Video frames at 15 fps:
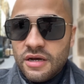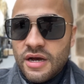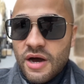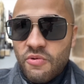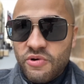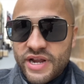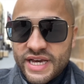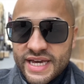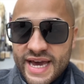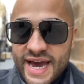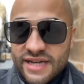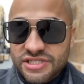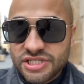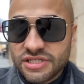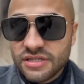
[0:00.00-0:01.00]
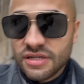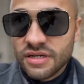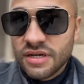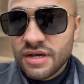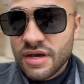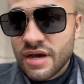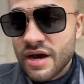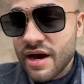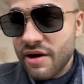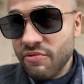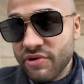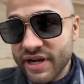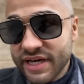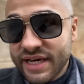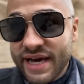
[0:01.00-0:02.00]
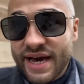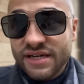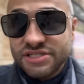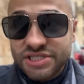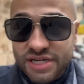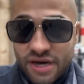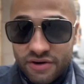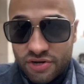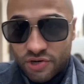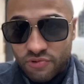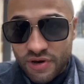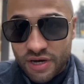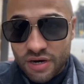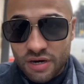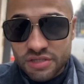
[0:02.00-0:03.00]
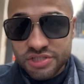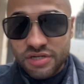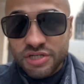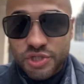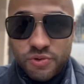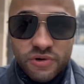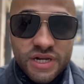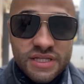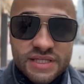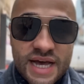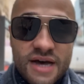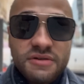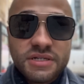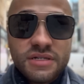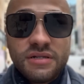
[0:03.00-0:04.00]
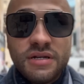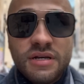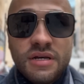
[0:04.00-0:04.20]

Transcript: I want to cash out a quick 120,000,